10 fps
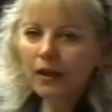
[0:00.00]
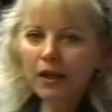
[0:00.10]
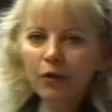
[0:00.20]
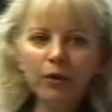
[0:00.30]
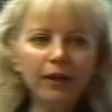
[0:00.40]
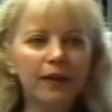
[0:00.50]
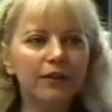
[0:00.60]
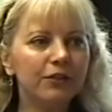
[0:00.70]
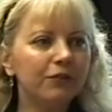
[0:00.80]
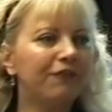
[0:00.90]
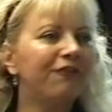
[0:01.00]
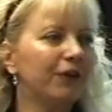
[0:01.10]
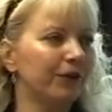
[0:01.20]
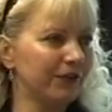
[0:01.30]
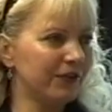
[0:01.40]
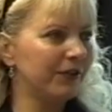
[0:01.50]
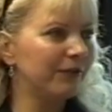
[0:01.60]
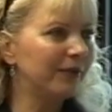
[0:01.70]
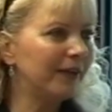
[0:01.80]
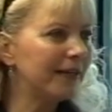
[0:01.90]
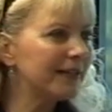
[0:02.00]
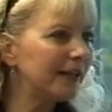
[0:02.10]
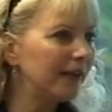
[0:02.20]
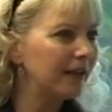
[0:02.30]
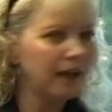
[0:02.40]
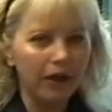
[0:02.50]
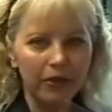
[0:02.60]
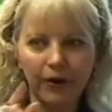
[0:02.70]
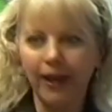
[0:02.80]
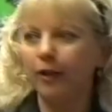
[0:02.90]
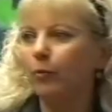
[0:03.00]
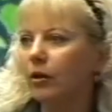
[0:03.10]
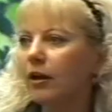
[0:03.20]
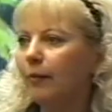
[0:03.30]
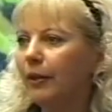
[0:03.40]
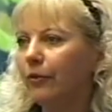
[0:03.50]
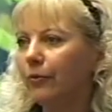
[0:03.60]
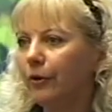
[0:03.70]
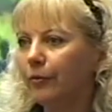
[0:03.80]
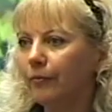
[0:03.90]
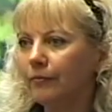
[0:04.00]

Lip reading: what do they do first when they see the other animal come in the room?